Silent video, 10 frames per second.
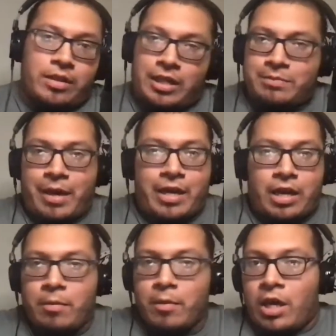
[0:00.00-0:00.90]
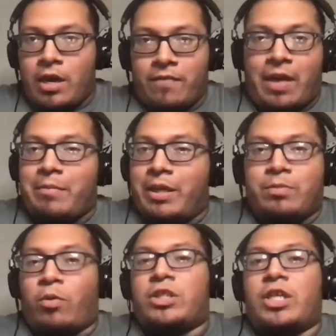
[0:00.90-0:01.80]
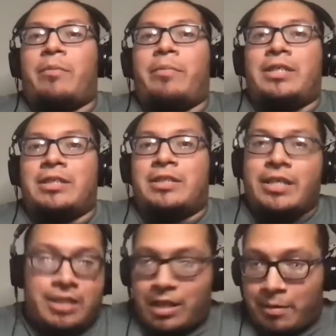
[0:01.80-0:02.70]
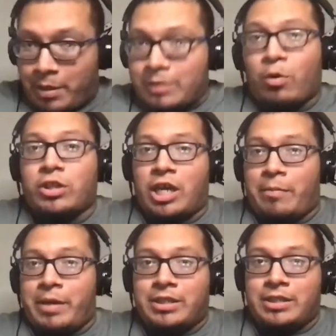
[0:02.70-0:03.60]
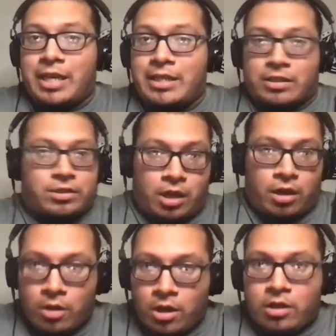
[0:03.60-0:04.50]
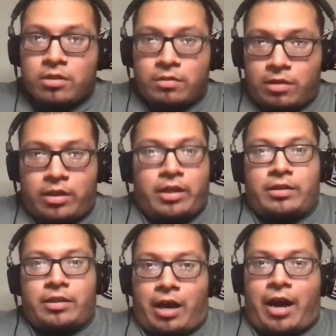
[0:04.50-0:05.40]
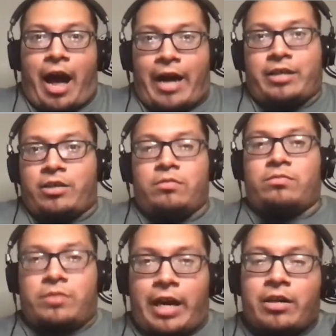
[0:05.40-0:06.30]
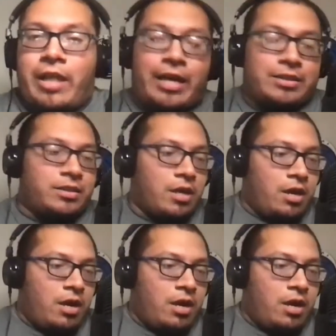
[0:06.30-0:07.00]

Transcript: Next man up. If that means more Jacob Eason season, then it means more Jacob Eason season. So I could care less.